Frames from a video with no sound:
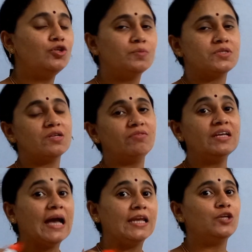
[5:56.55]
you must have to
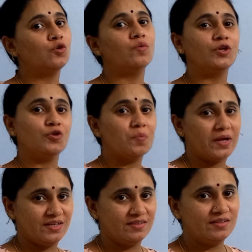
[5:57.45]
carry it over in your
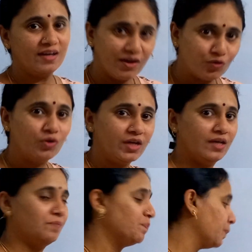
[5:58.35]
mind.
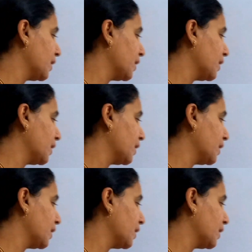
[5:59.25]
Okay.